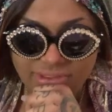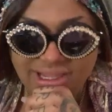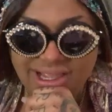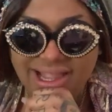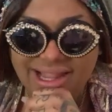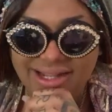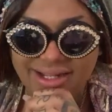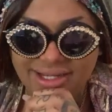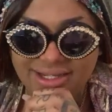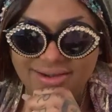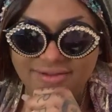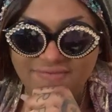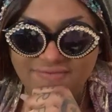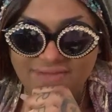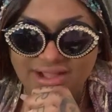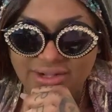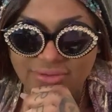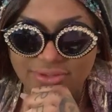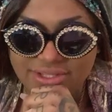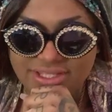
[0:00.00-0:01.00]
I kind of
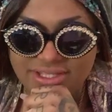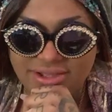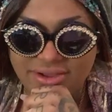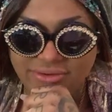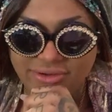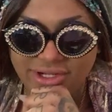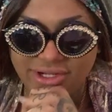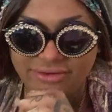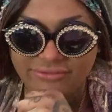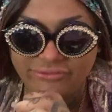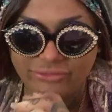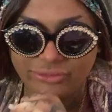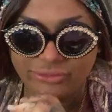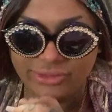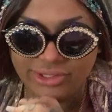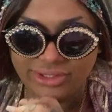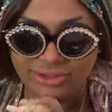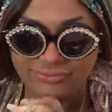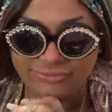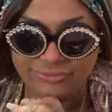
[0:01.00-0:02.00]
fuck with yogurt, for
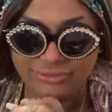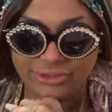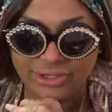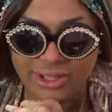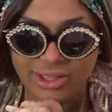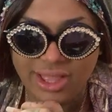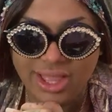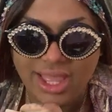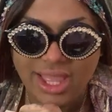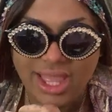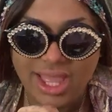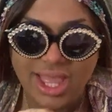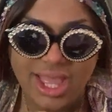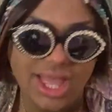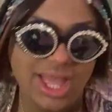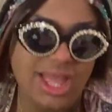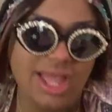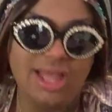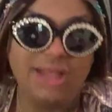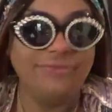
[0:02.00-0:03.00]
real, for real.
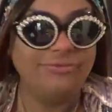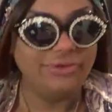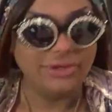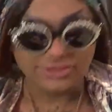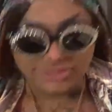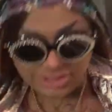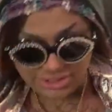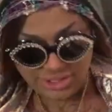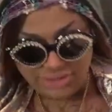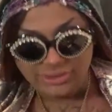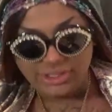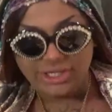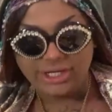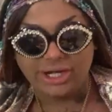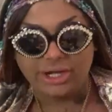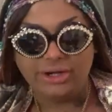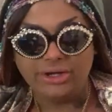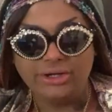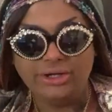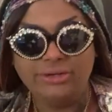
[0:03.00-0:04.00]
Frozen
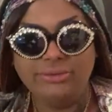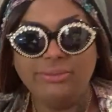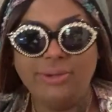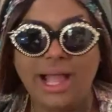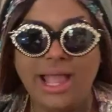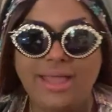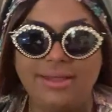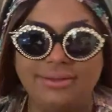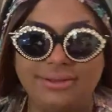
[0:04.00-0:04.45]
yogurt or what?